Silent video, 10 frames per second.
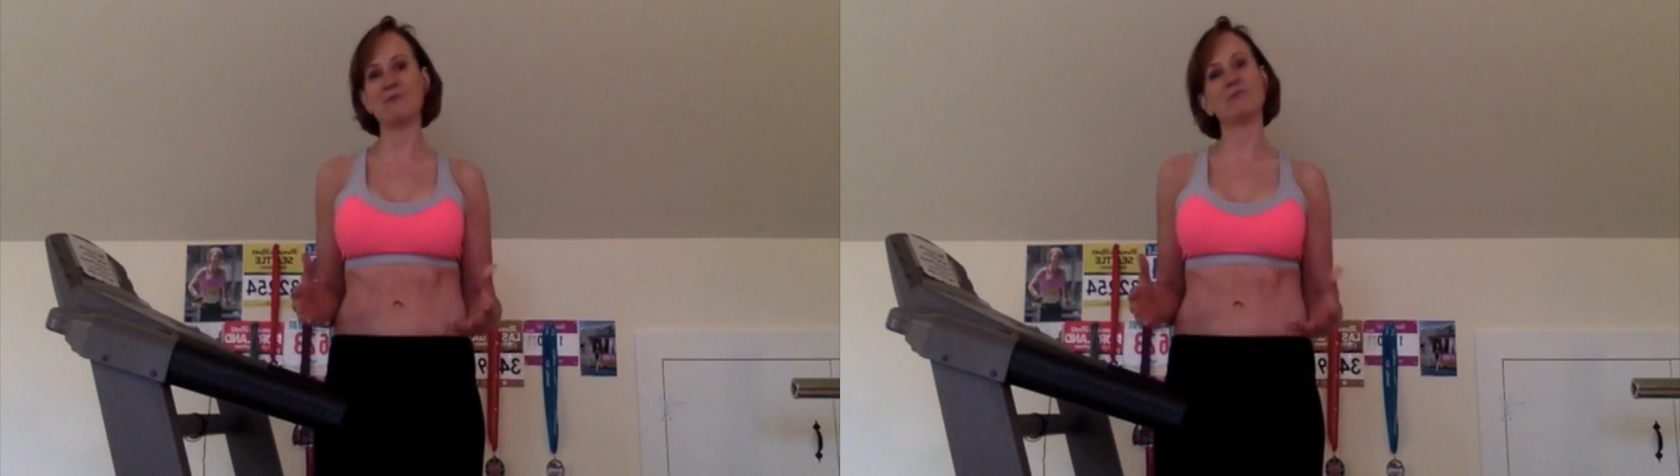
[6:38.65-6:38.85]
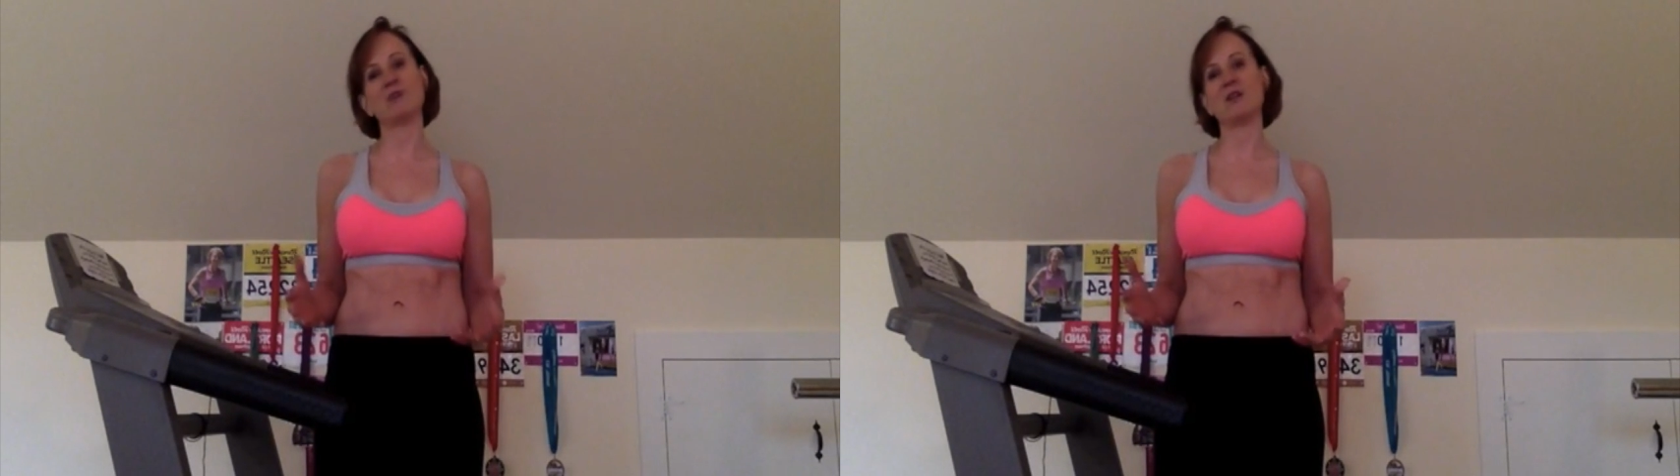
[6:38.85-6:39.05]

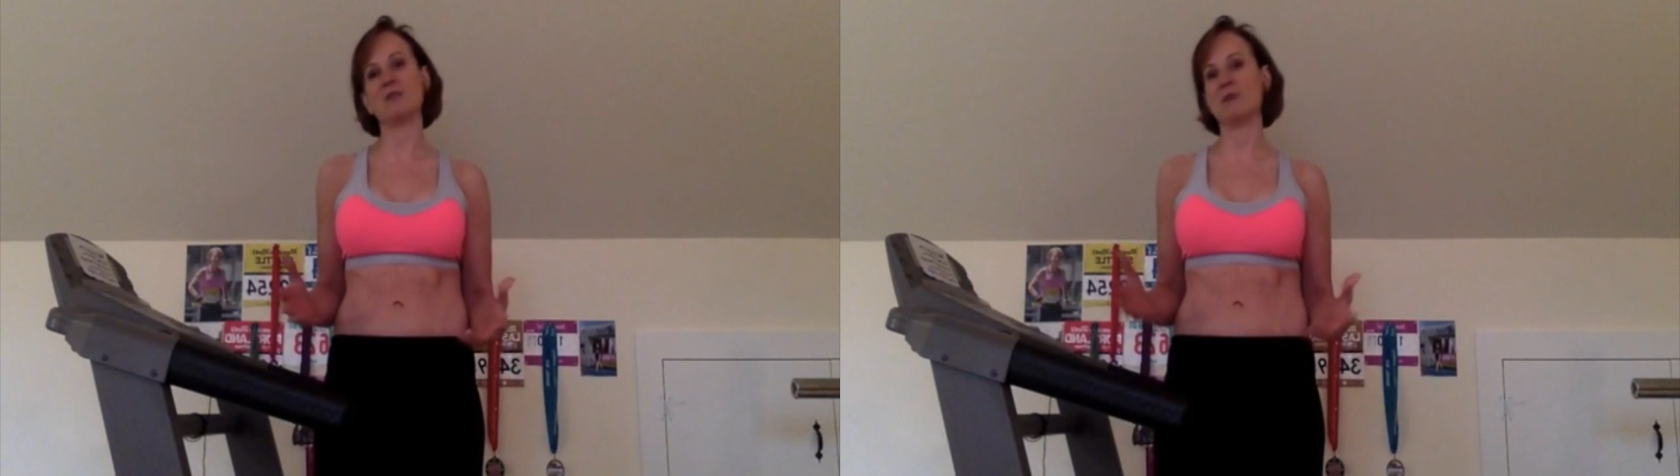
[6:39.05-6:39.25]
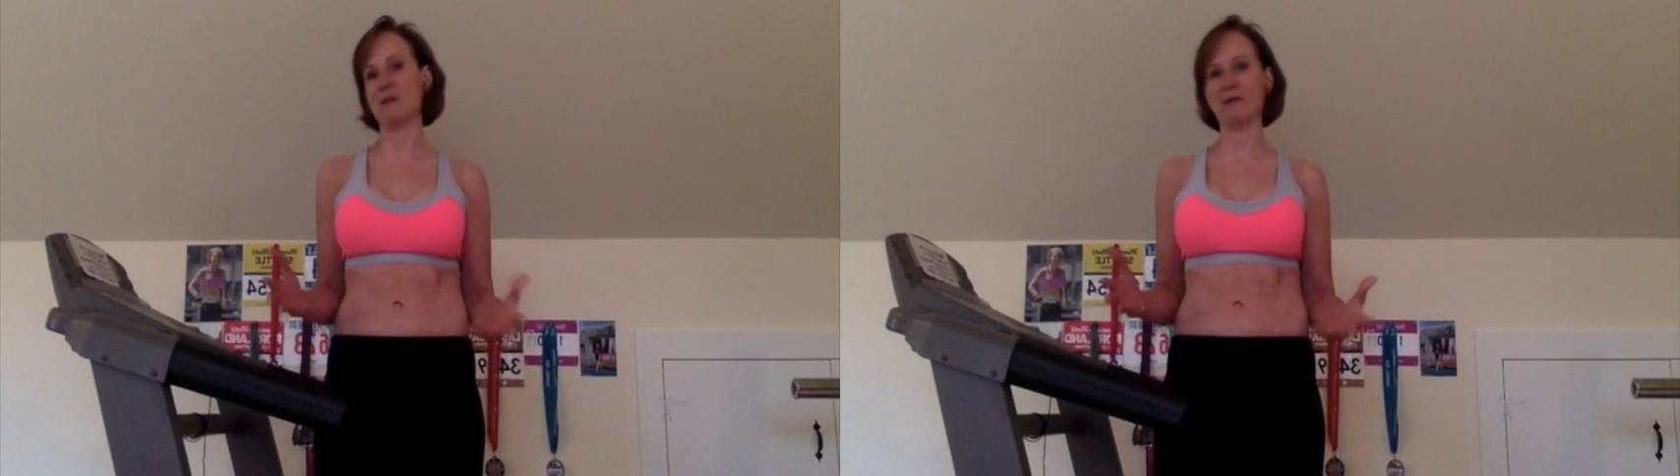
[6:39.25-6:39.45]
running
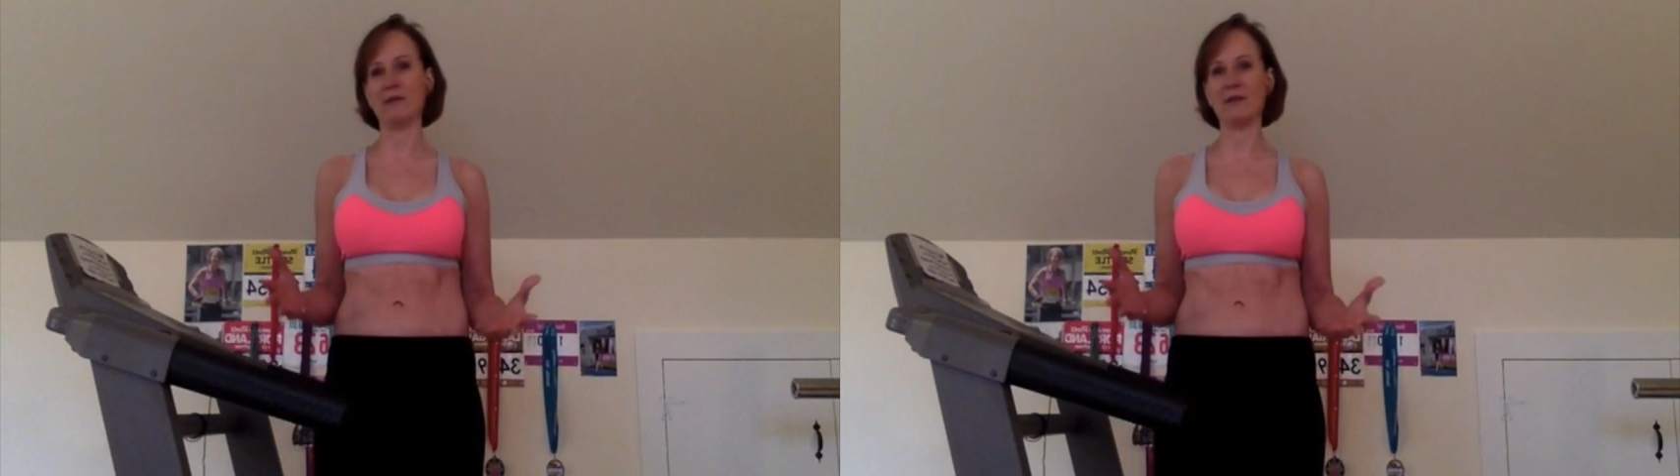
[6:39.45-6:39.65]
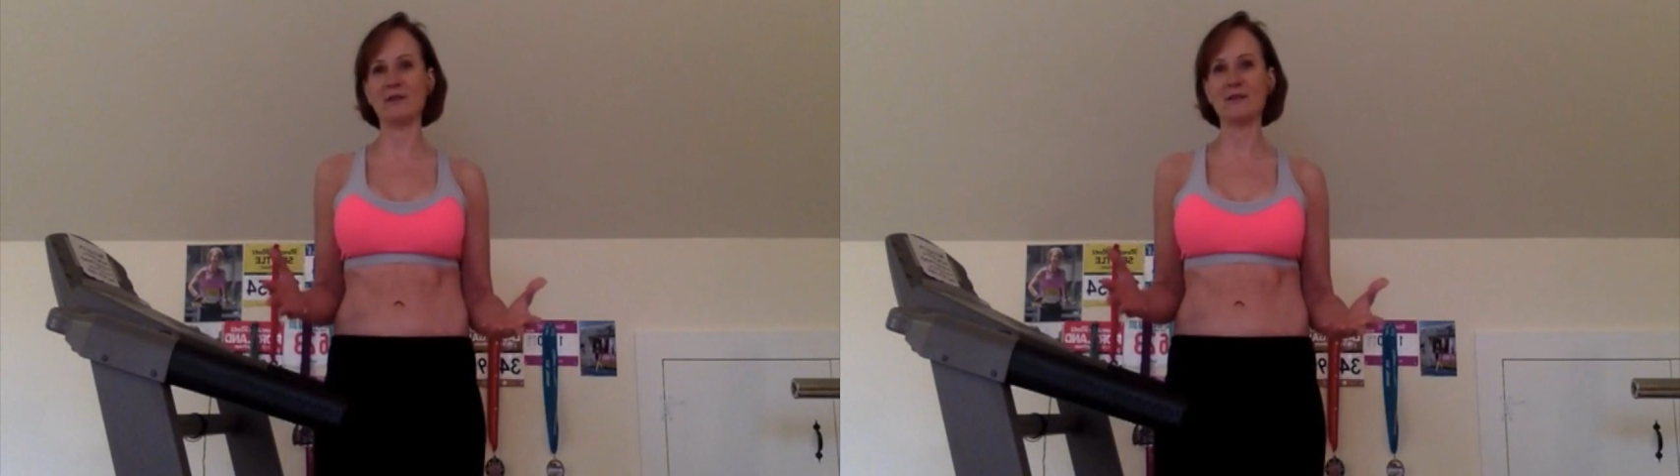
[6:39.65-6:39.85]

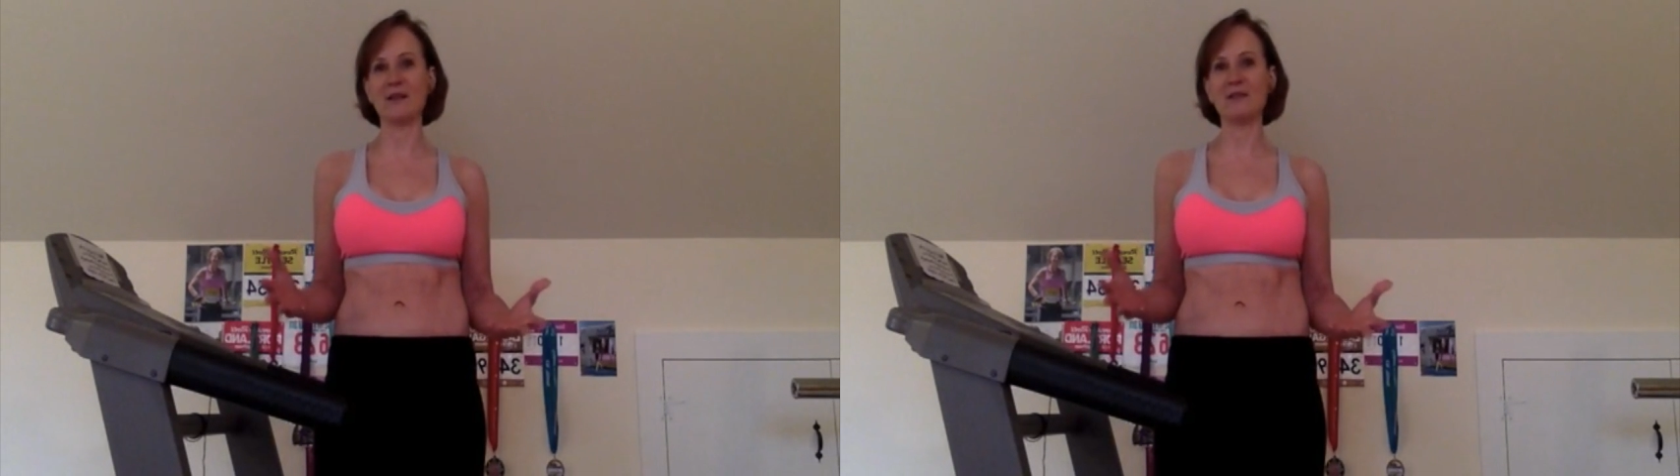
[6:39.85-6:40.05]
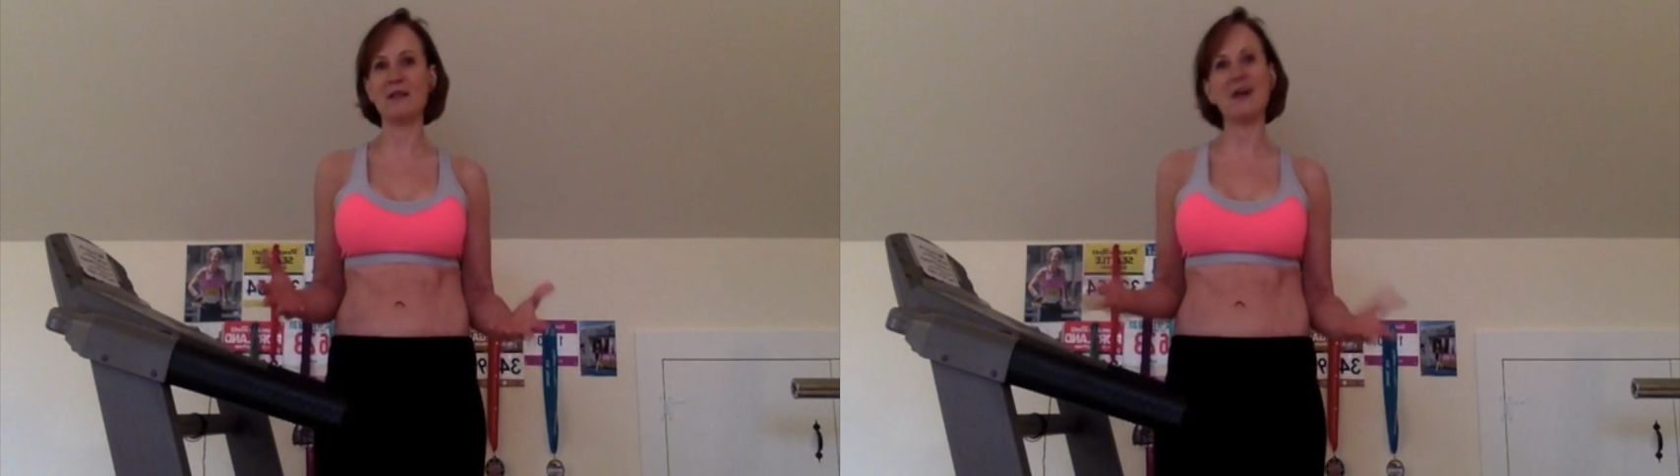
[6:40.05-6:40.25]
marathons,
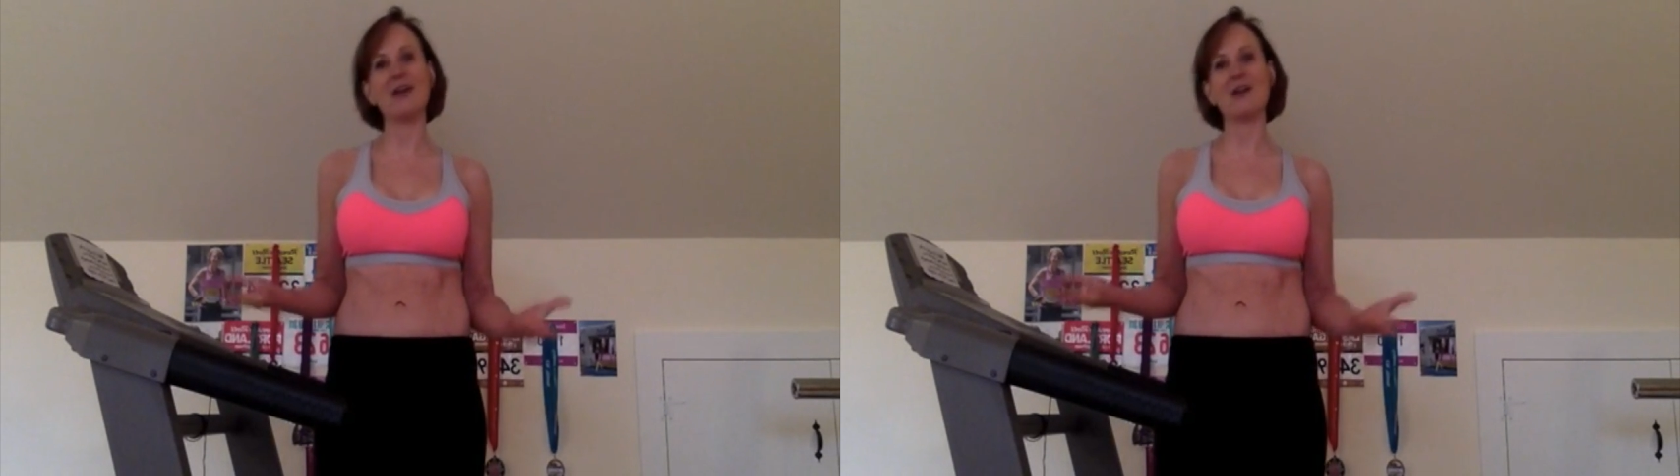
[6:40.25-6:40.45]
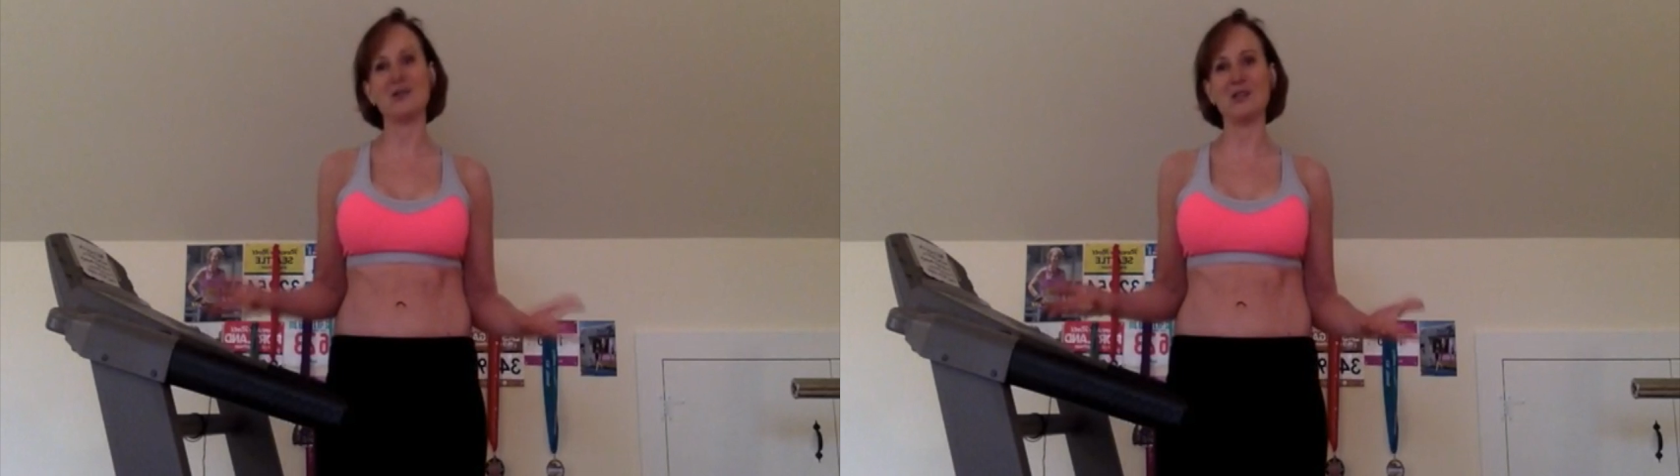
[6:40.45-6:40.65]
and yet
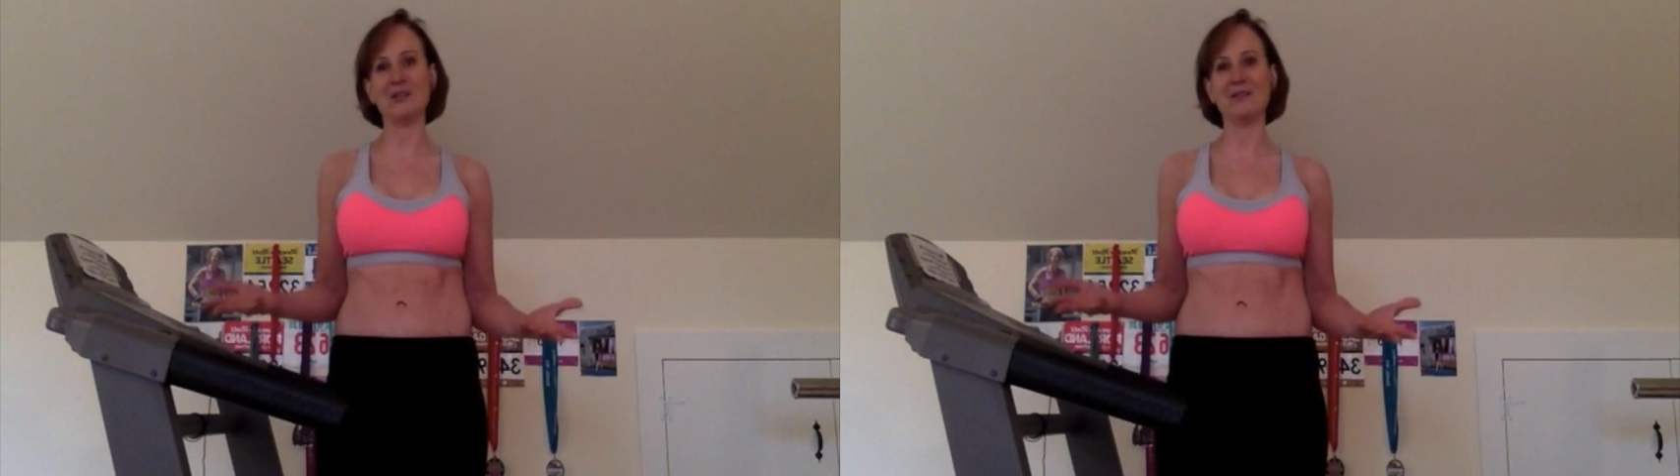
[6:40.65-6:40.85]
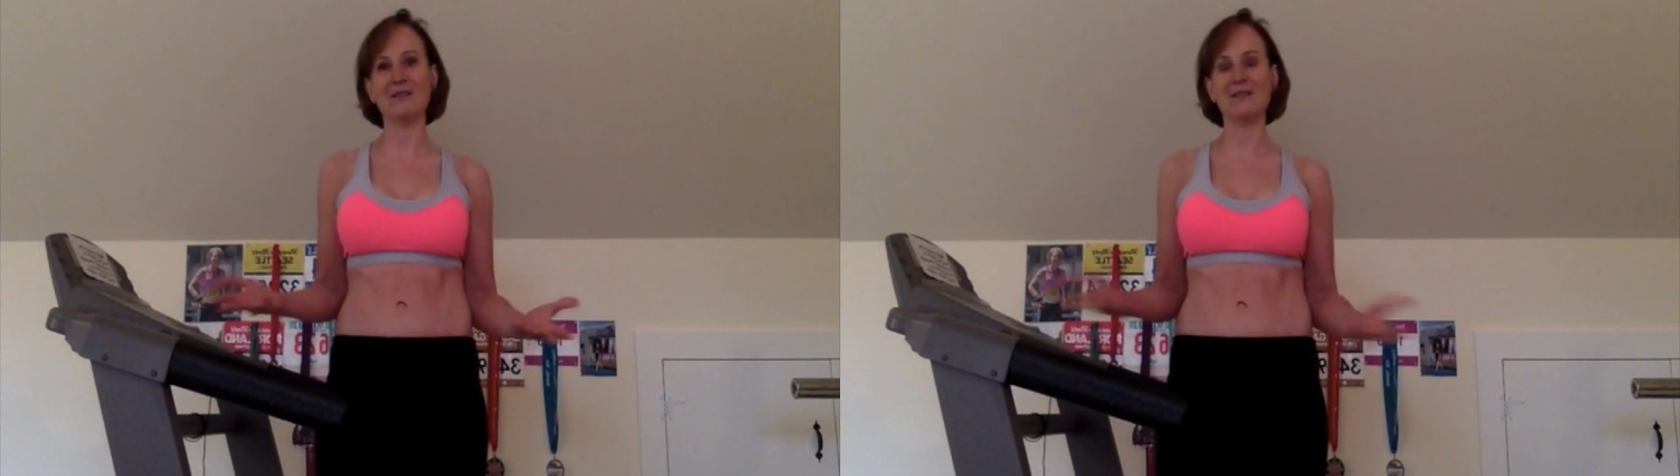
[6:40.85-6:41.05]
I did.